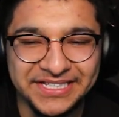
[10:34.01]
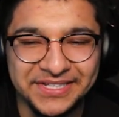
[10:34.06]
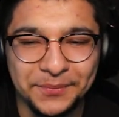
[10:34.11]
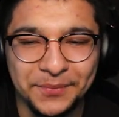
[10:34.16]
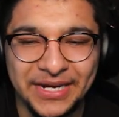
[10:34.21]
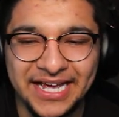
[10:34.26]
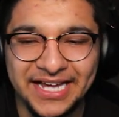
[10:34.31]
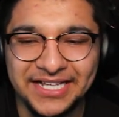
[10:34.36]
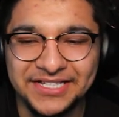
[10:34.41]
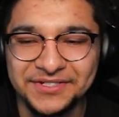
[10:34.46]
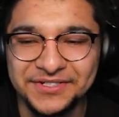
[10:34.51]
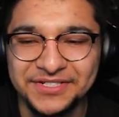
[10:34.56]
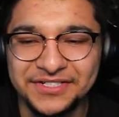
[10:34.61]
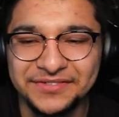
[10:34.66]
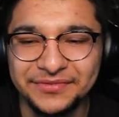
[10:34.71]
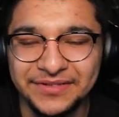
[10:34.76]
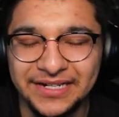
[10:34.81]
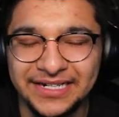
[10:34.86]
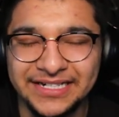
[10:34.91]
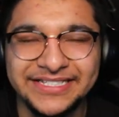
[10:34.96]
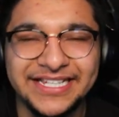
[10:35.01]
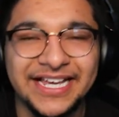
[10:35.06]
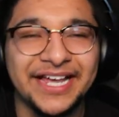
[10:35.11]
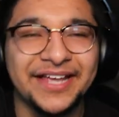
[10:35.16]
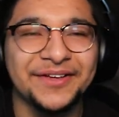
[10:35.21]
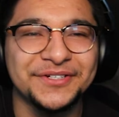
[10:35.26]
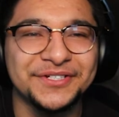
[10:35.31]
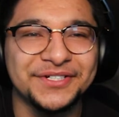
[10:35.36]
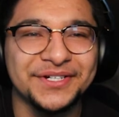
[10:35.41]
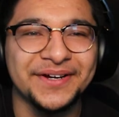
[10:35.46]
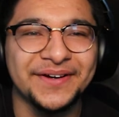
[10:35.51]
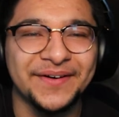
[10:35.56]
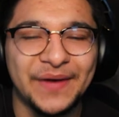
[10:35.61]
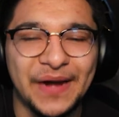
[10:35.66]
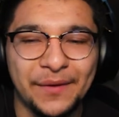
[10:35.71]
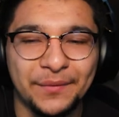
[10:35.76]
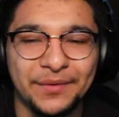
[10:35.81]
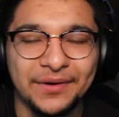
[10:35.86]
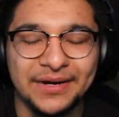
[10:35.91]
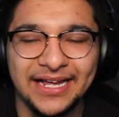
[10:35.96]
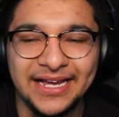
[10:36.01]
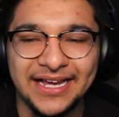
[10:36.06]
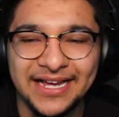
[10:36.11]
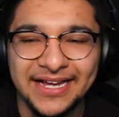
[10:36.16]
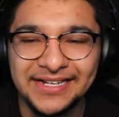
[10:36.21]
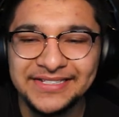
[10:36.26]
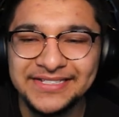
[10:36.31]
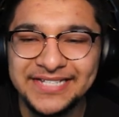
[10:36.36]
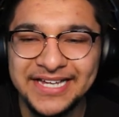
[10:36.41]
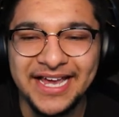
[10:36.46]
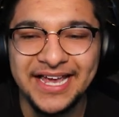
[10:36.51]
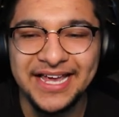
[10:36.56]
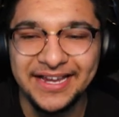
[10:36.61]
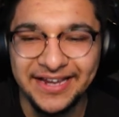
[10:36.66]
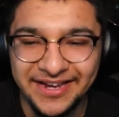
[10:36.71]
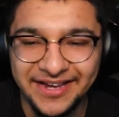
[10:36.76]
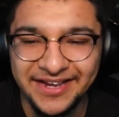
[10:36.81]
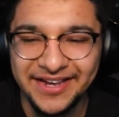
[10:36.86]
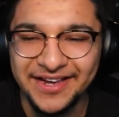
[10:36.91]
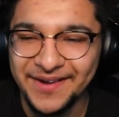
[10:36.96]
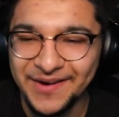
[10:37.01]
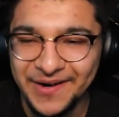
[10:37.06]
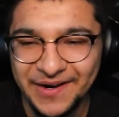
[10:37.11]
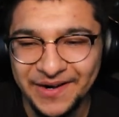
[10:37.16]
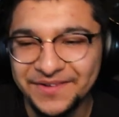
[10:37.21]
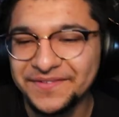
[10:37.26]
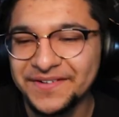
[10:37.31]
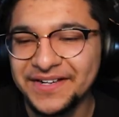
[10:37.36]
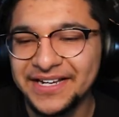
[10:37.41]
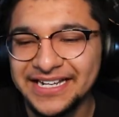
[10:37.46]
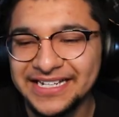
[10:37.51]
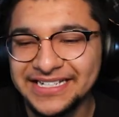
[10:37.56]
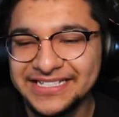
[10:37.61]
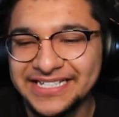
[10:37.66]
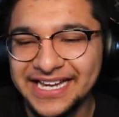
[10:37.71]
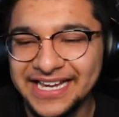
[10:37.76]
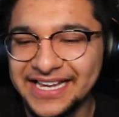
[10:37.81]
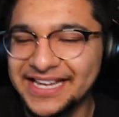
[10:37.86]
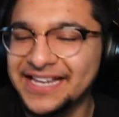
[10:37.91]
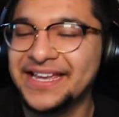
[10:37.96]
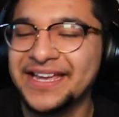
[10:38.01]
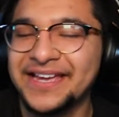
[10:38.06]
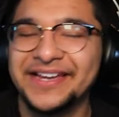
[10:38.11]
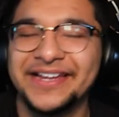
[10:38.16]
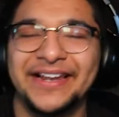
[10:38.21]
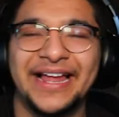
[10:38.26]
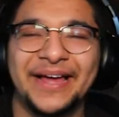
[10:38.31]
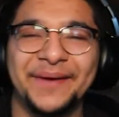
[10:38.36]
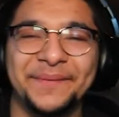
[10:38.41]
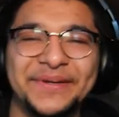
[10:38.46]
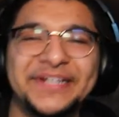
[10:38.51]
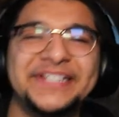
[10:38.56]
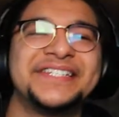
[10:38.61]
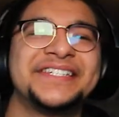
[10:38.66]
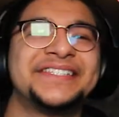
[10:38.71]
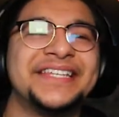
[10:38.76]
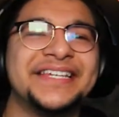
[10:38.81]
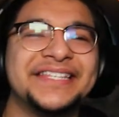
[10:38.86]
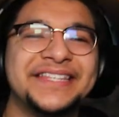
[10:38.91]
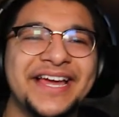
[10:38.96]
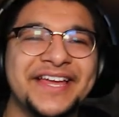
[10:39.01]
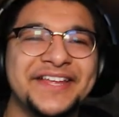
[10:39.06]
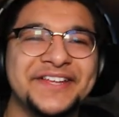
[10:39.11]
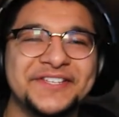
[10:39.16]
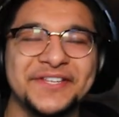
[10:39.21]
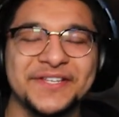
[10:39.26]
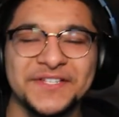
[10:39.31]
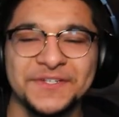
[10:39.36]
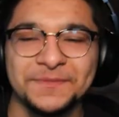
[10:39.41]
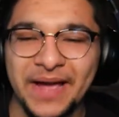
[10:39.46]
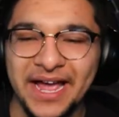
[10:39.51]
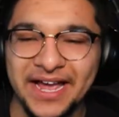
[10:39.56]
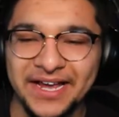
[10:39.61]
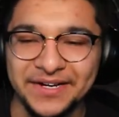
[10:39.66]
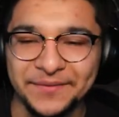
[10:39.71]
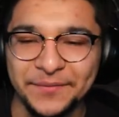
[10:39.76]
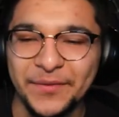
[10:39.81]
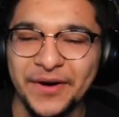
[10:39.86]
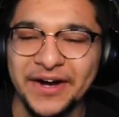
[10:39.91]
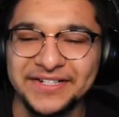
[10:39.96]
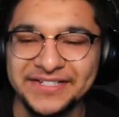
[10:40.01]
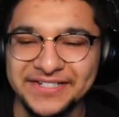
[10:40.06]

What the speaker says: We had told this fool like, take your shirt, like we're like, take it off, take it, like we just did that just to smack him. Watch.